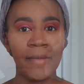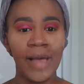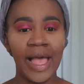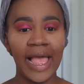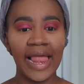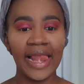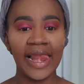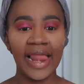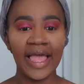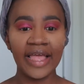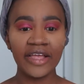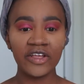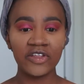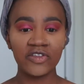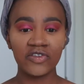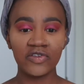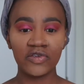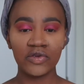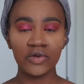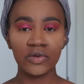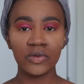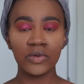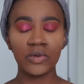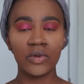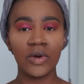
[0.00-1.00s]
I like
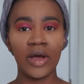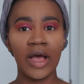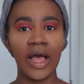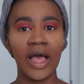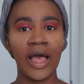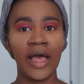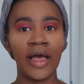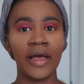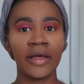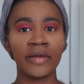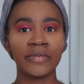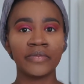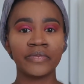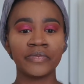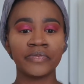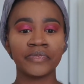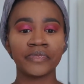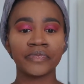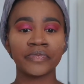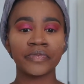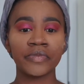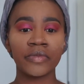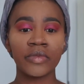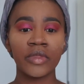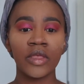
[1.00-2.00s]
to
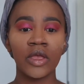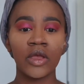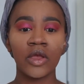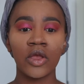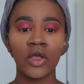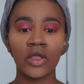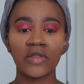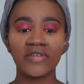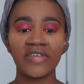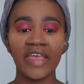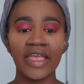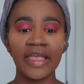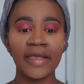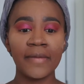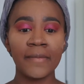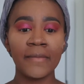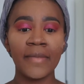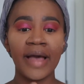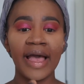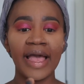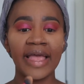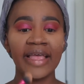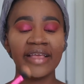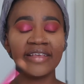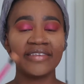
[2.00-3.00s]
take
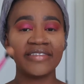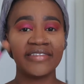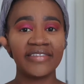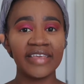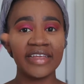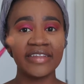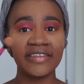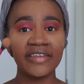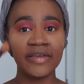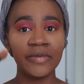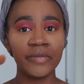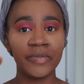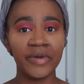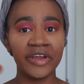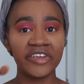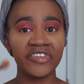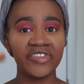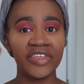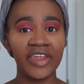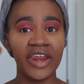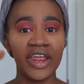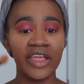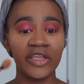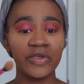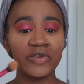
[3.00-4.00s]
my setting brush
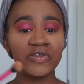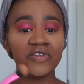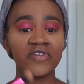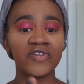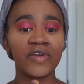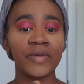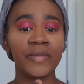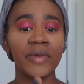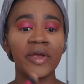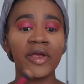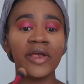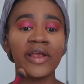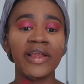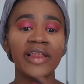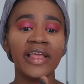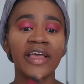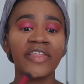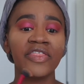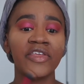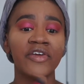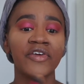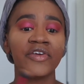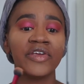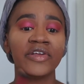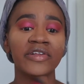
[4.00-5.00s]
that I used from
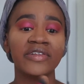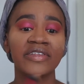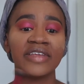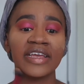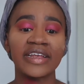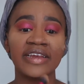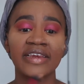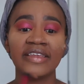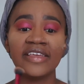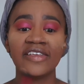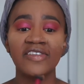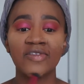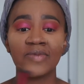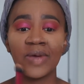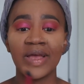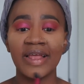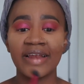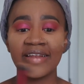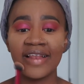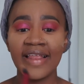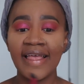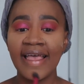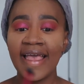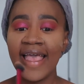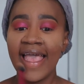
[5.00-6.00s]
earlier, the Real Techniques
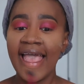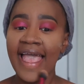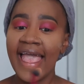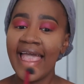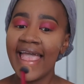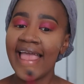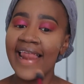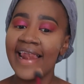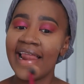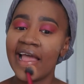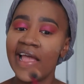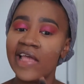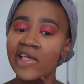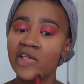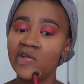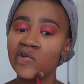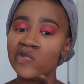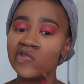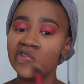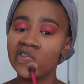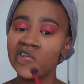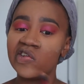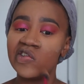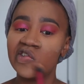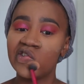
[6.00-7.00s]
one, and I
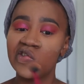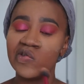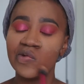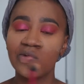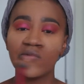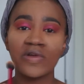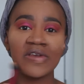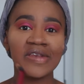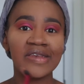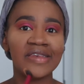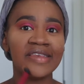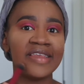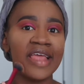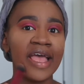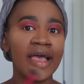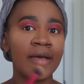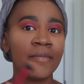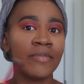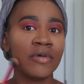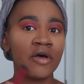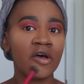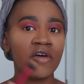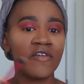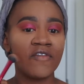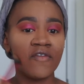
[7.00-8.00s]
use it to
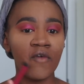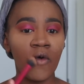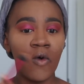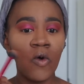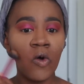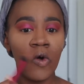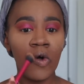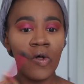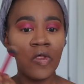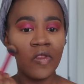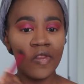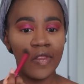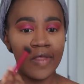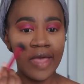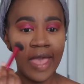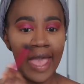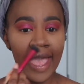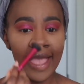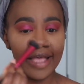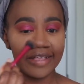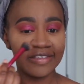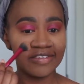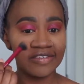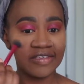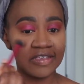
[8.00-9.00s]
dab off all the
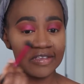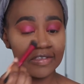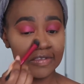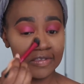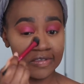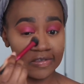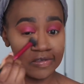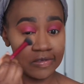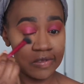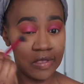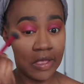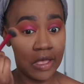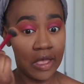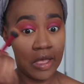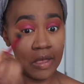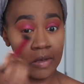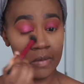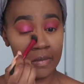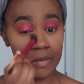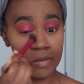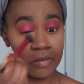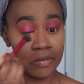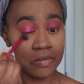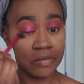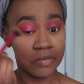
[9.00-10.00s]
excess
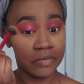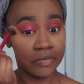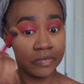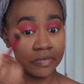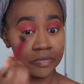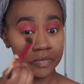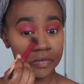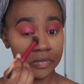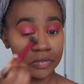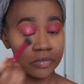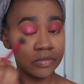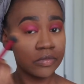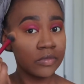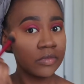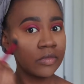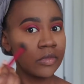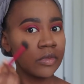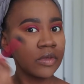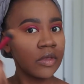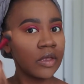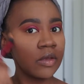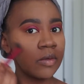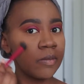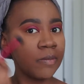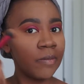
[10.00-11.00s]

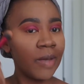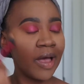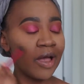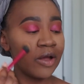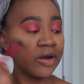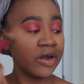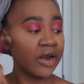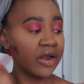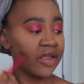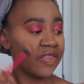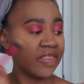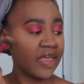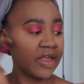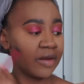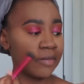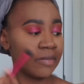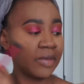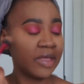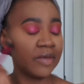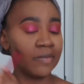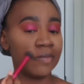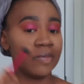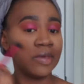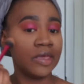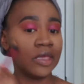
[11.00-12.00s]
powder that
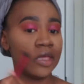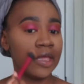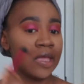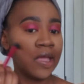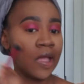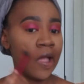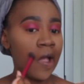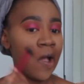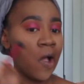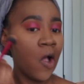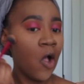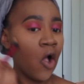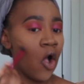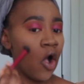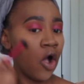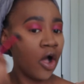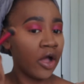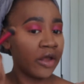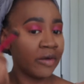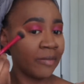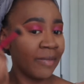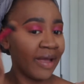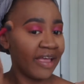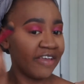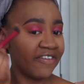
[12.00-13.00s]
may be
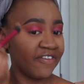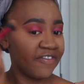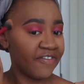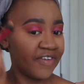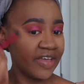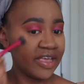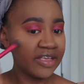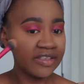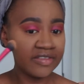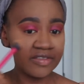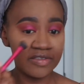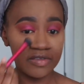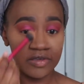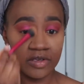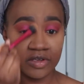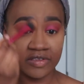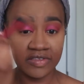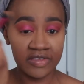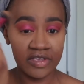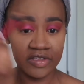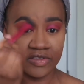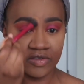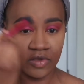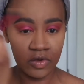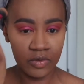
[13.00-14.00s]
on my face, because
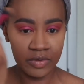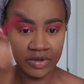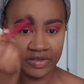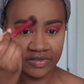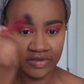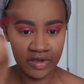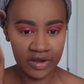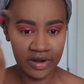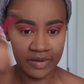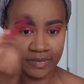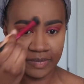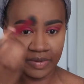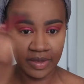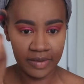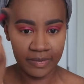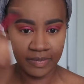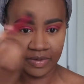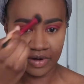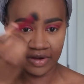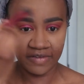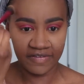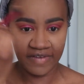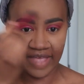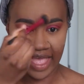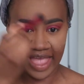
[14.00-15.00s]
there's always going to be a
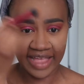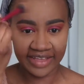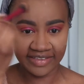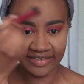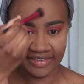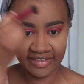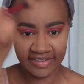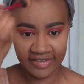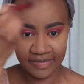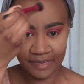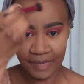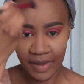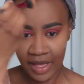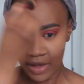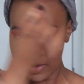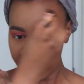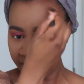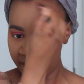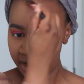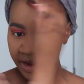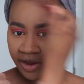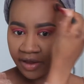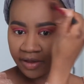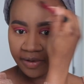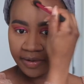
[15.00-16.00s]
bit of excess
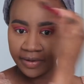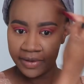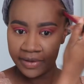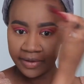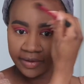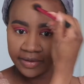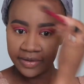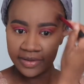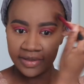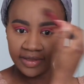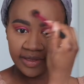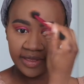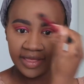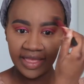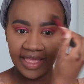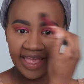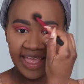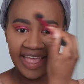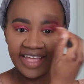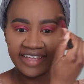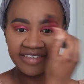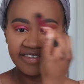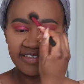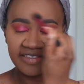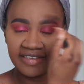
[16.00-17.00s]
powder.
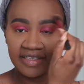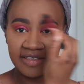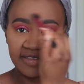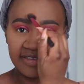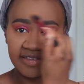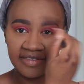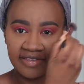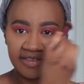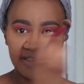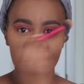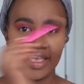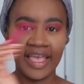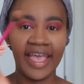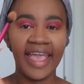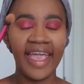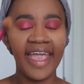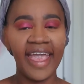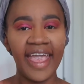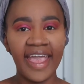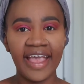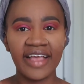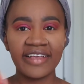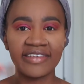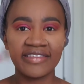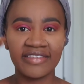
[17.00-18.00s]
Excess,
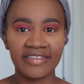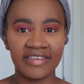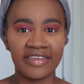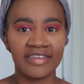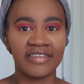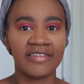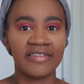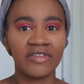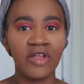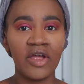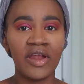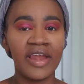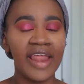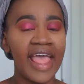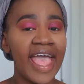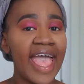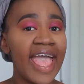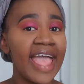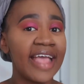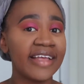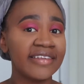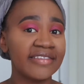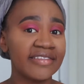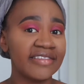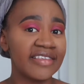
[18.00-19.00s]
not
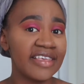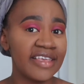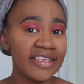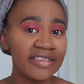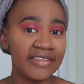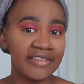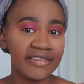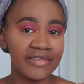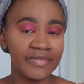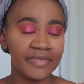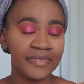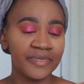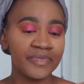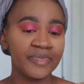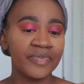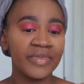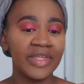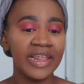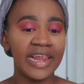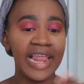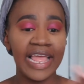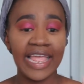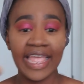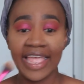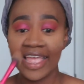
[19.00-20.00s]
excess,
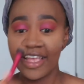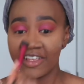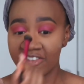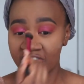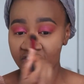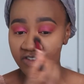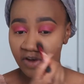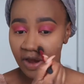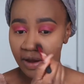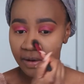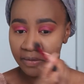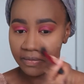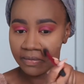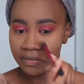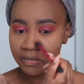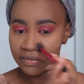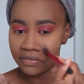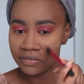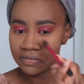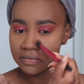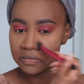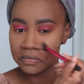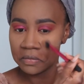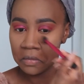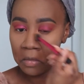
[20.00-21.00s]
like extra.
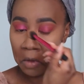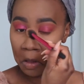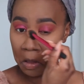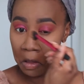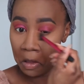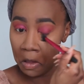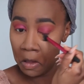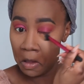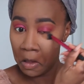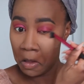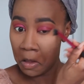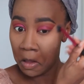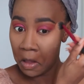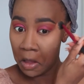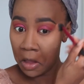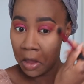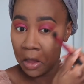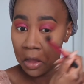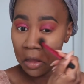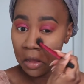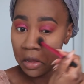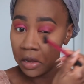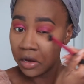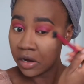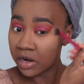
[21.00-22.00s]

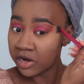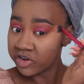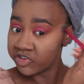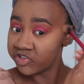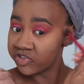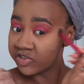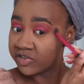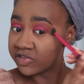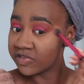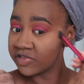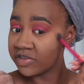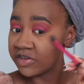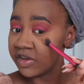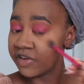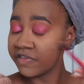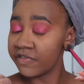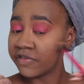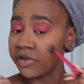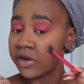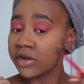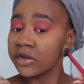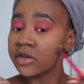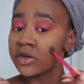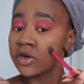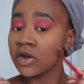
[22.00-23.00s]
English is
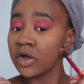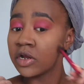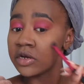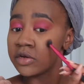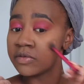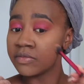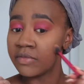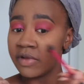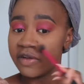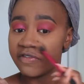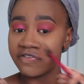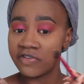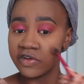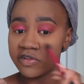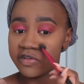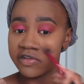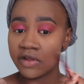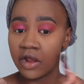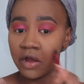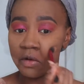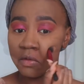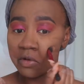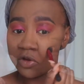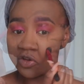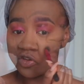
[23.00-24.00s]
definitely not my first
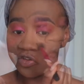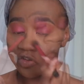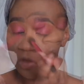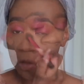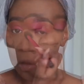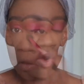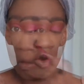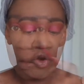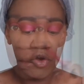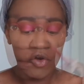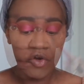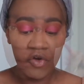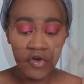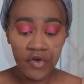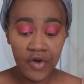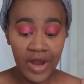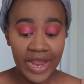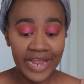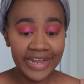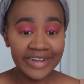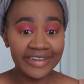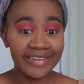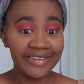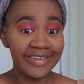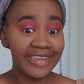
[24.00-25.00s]
language.
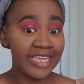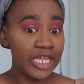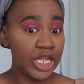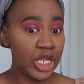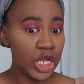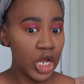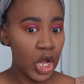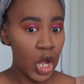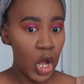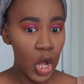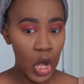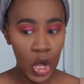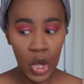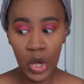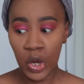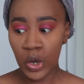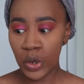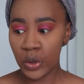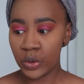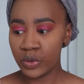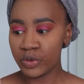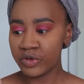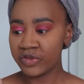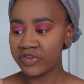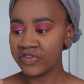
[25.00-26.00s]

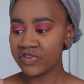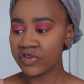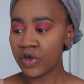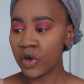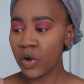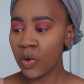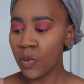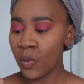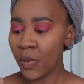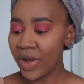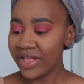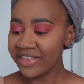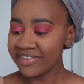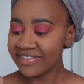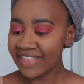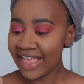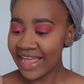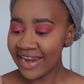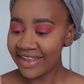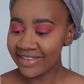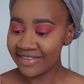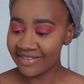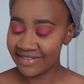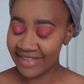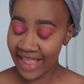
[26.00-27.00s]
Righty-o. So once
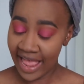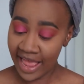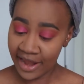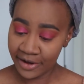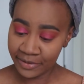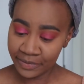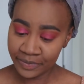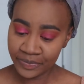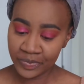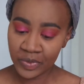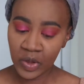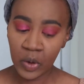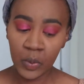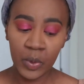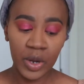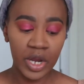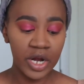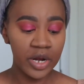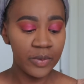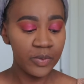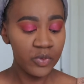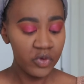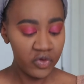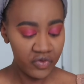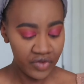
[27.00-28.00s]
that is done, we're
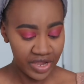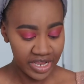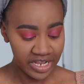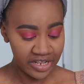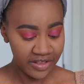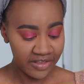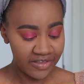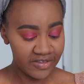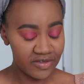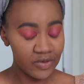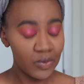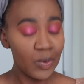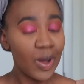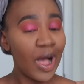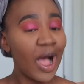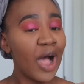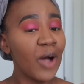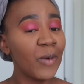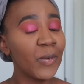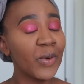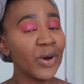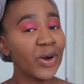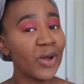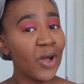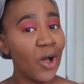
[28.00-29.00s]
going to move into
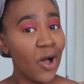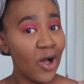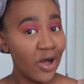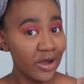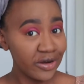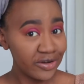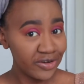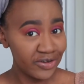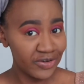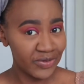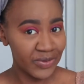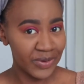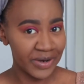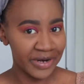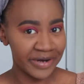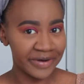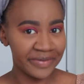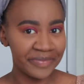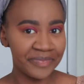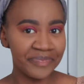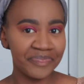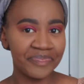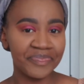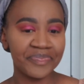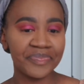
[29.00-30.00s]
our contour.